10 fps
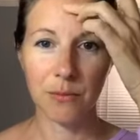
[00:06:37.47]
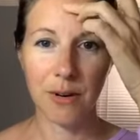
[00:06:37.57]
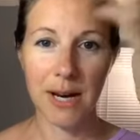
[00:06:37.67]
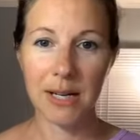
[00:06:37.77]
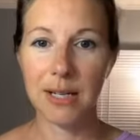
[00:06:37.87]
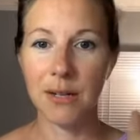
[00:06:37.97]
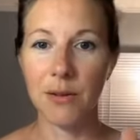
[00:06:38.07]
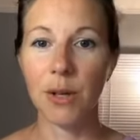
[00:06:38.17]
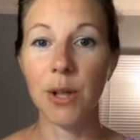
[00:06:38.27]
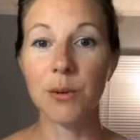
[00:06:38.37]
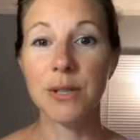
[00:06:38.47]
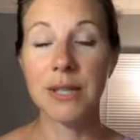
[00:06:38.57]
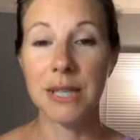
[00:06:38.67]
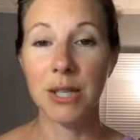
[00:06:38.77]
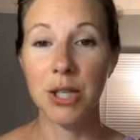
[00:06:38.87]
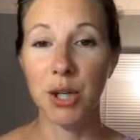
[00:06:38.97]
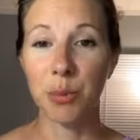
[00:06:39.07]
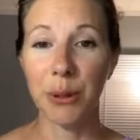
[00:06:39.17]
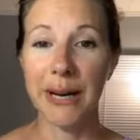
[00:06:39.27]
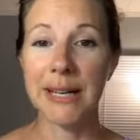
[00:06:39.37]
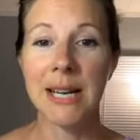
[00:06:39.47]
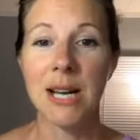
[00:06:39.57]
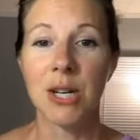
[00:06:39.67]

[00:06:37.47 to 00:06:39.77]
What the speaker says: right, you know, the closest thing to your brain.